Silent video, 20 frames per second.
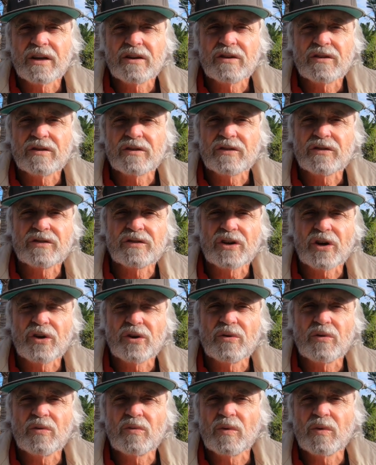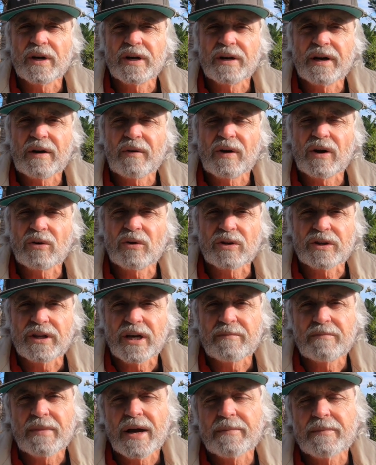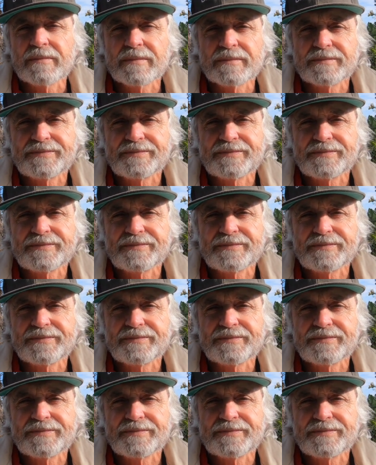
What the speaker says: just show you how I look at that map.